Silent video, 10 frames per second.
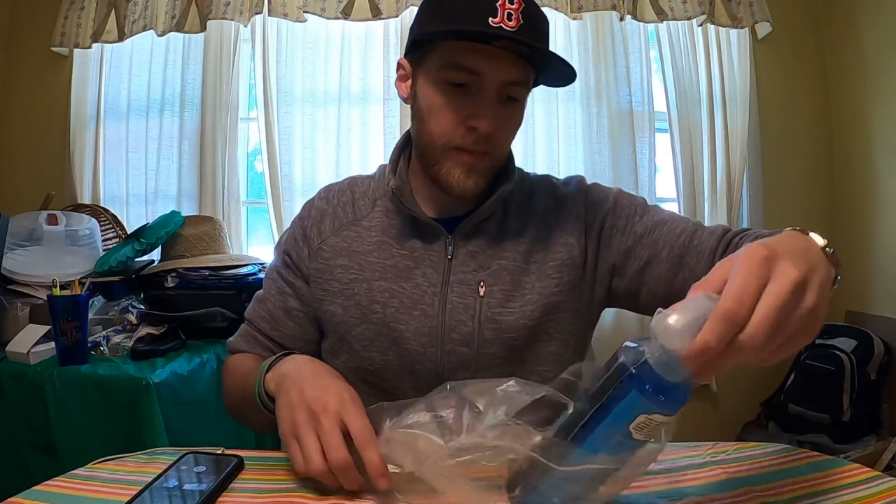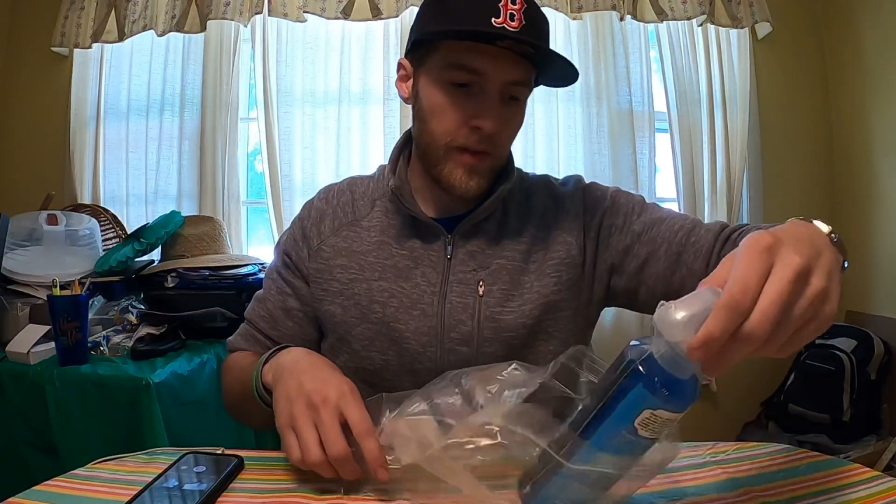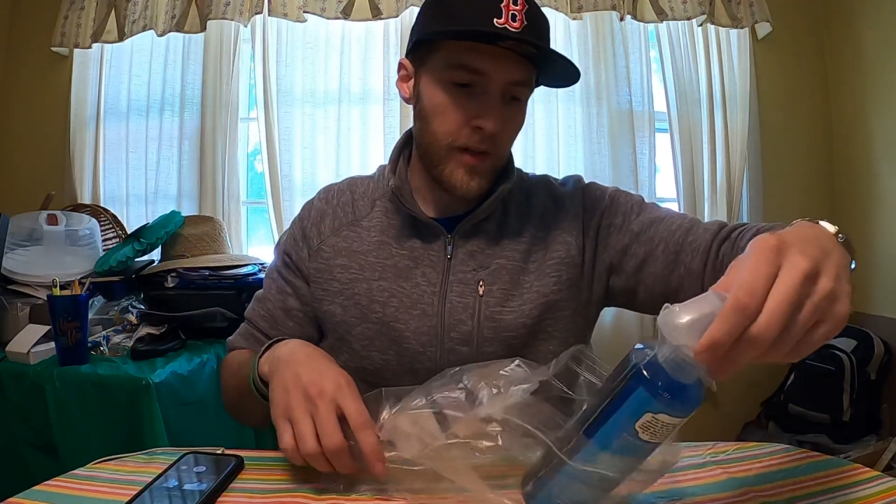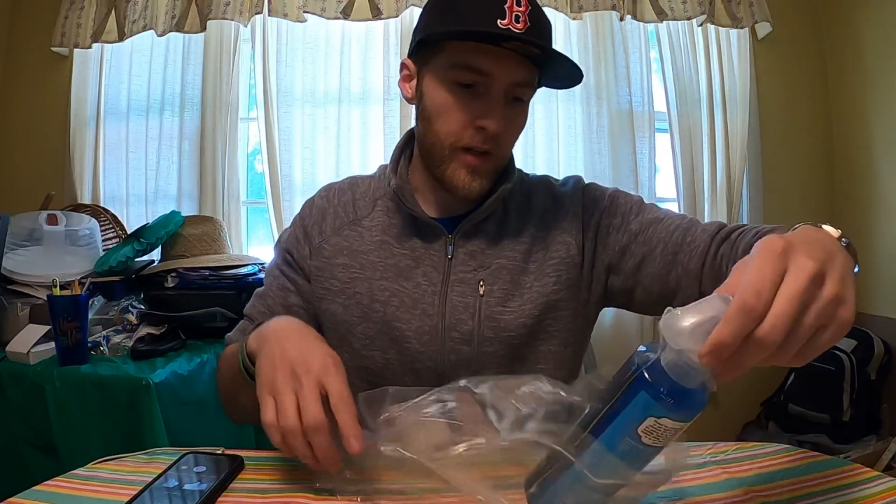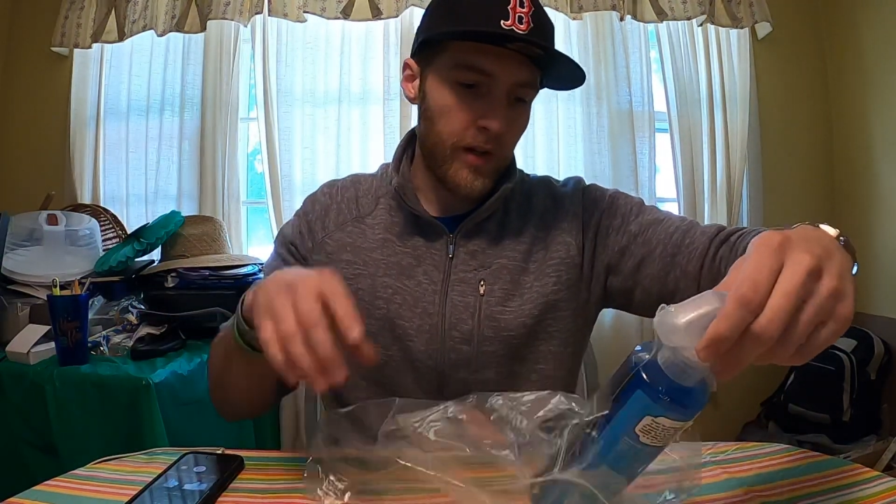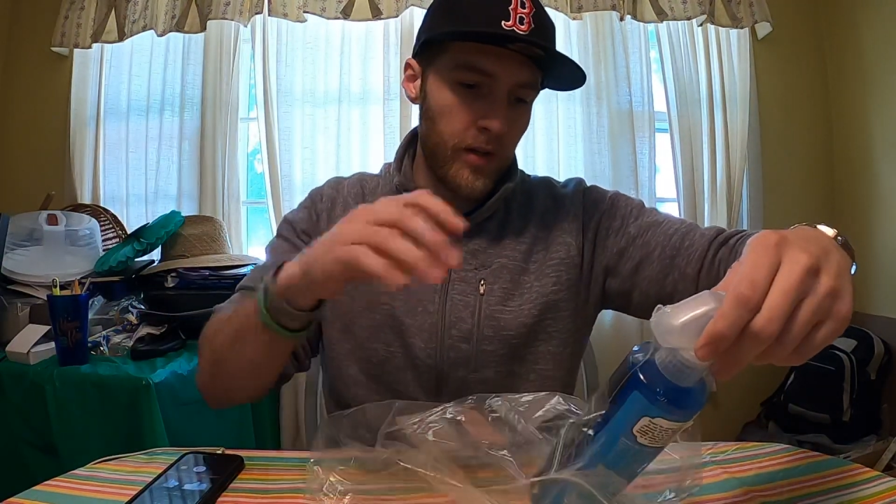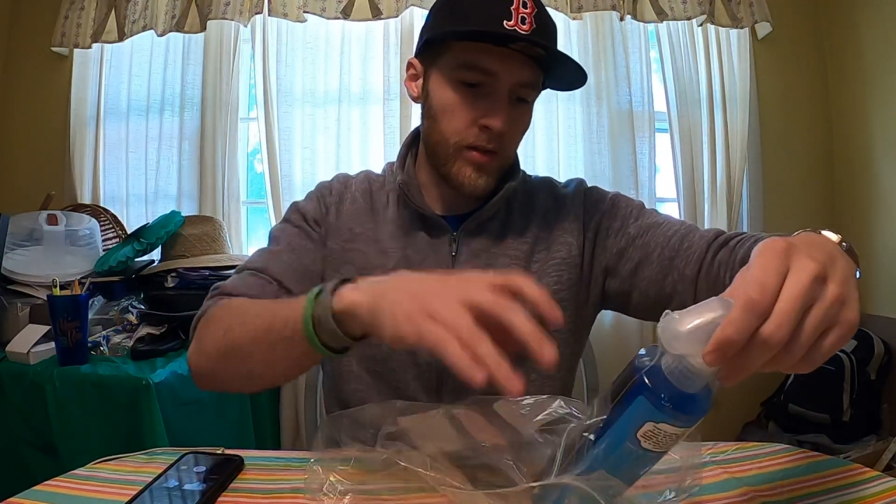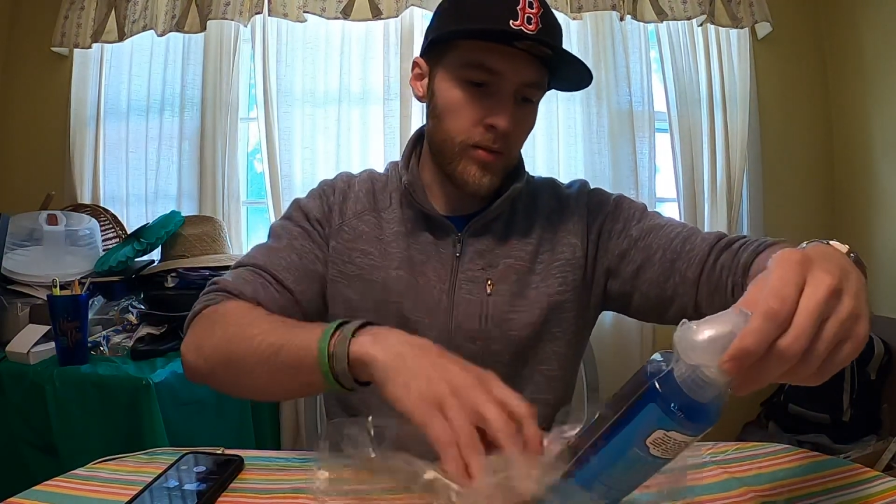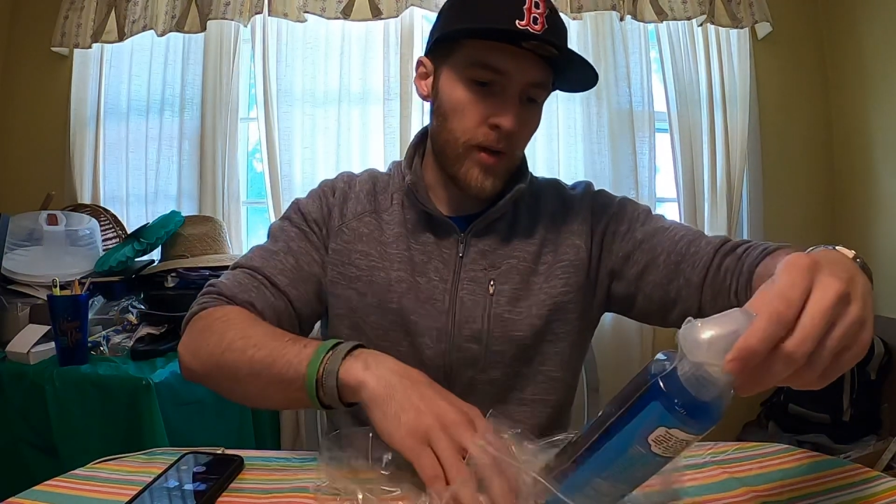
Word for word: And then I also